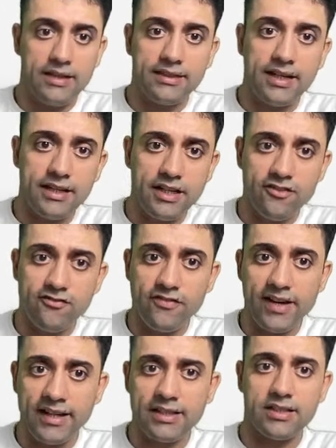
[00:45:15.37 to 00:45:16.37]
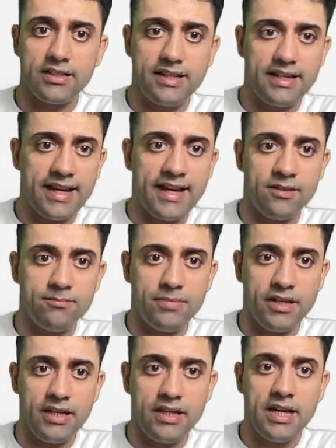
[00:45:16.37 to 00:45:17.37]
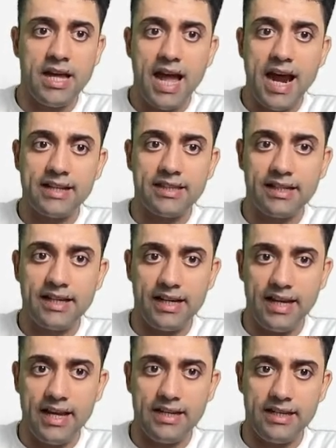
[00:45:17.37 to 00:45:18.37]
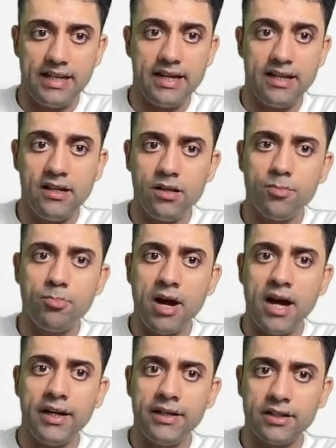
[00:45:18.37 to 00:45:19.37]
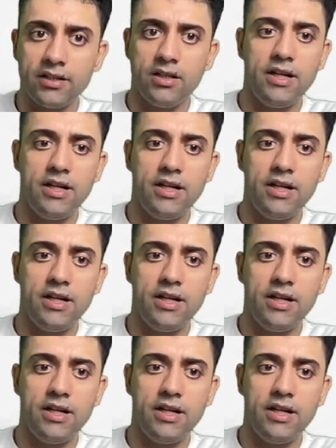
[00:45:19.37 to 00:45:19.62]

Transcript: the defect can be at the cranial part,